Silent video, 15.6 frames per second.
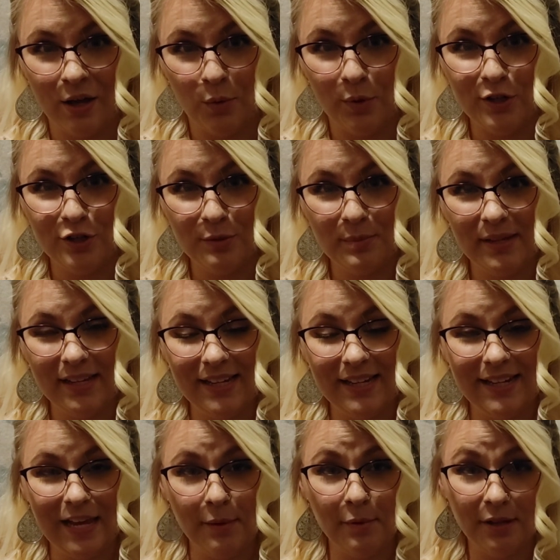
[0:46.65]
we should be
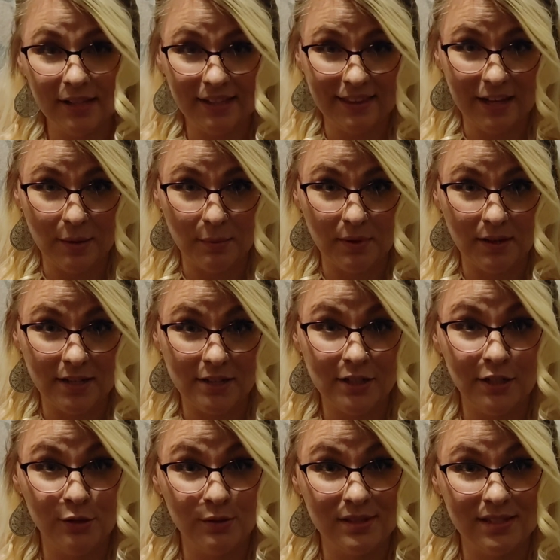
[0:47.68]
enabling them
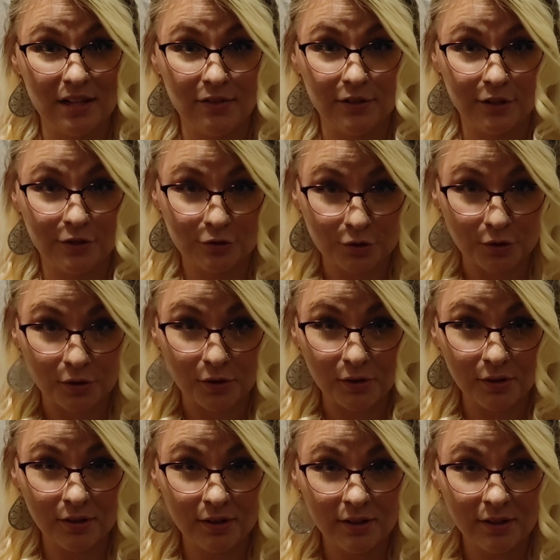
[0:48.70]
to use self-control